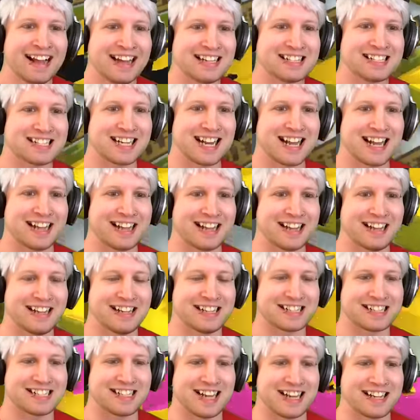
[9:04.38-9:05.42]

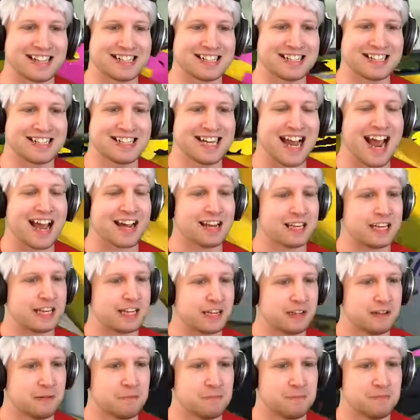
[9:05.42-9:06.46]
It's like
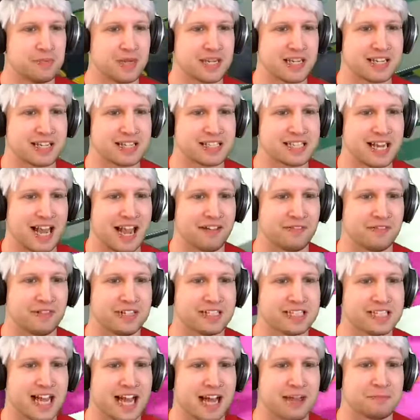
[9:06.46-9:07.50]
death, because
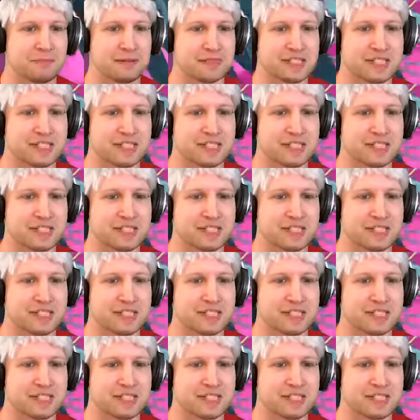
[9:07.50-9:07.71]
every time